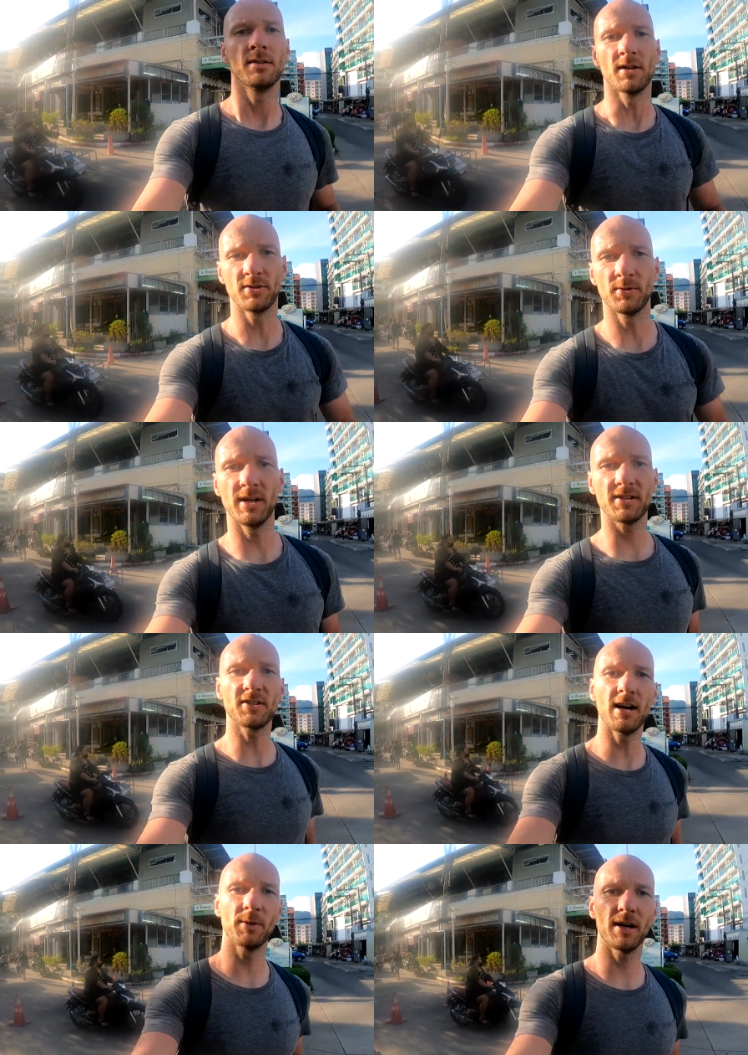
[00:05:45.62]
So until next
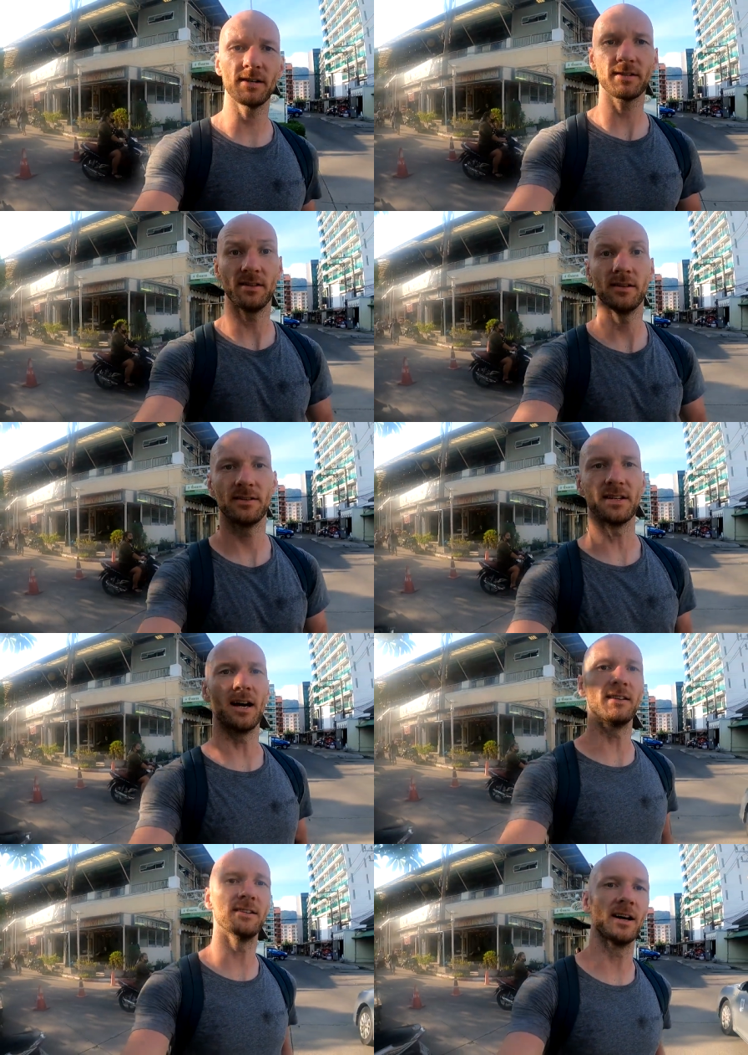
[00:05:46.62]
time guys,
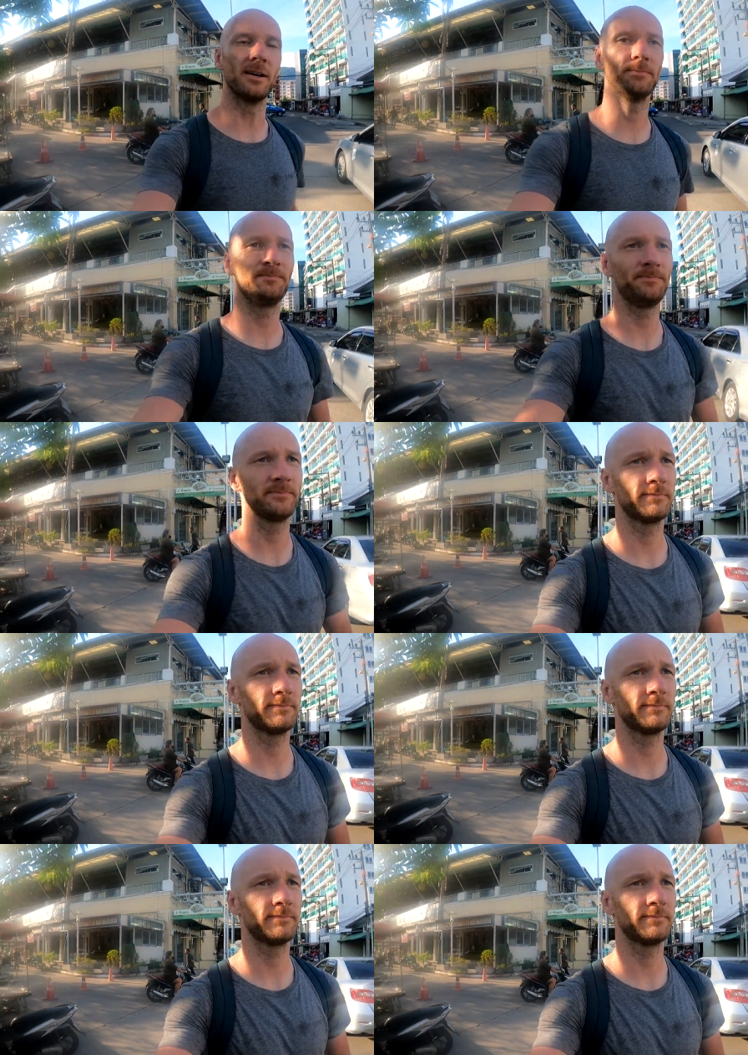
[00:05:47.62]
Sawadee